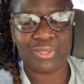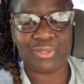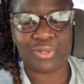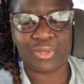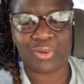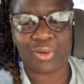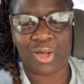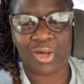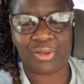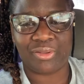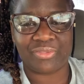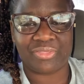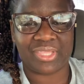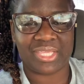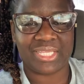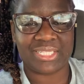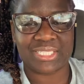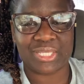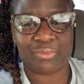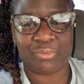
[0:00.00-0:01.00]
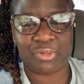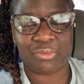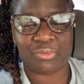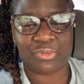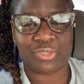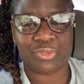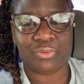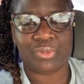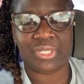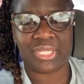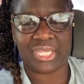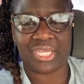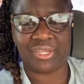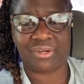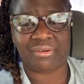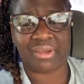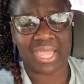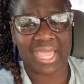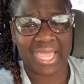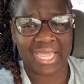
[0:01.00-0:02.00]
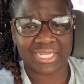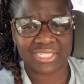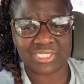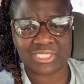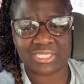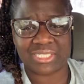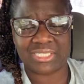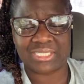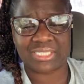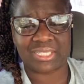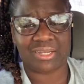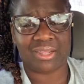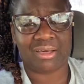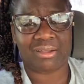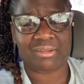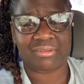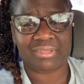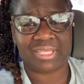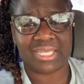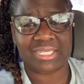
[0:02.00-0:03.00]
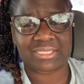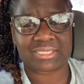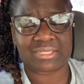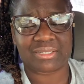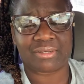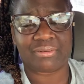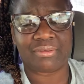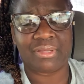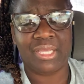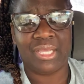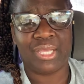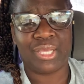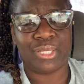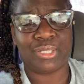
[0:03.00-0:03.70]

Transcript: you know, all the things that we were doing, the interactions and all of that stuff.